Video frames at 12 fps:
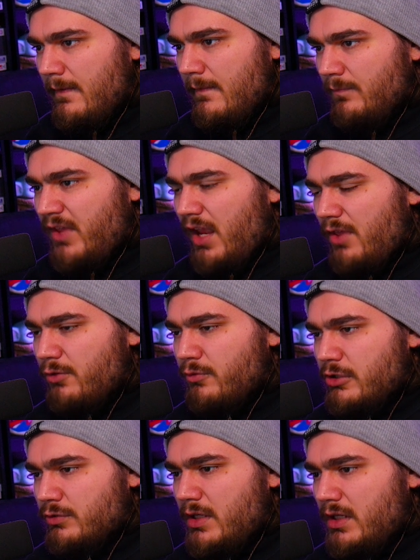they either
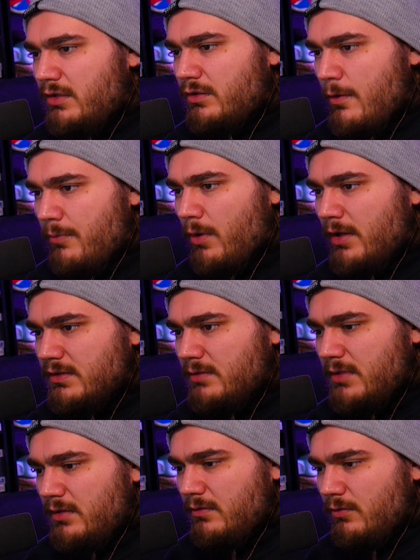retreat and don't poison
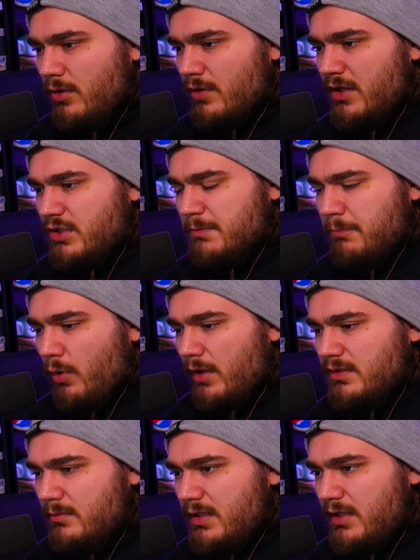me, or they just
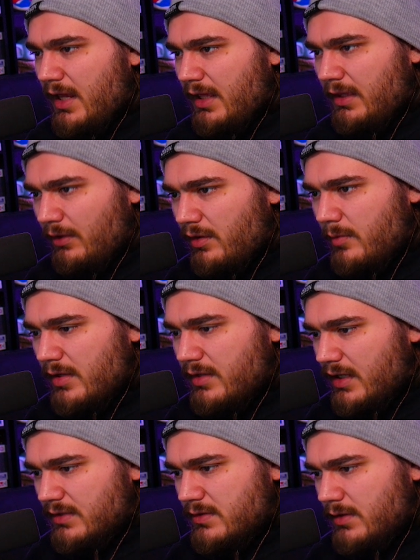poison me and I kill them on the
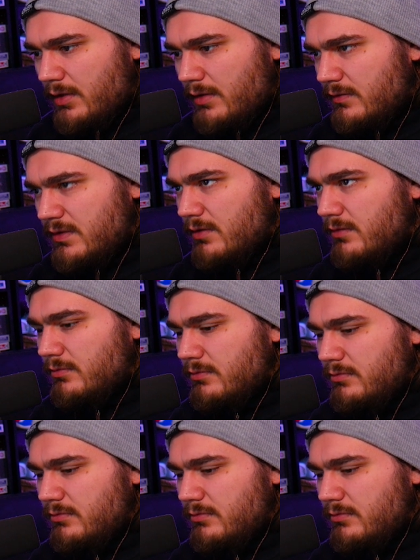next turn. So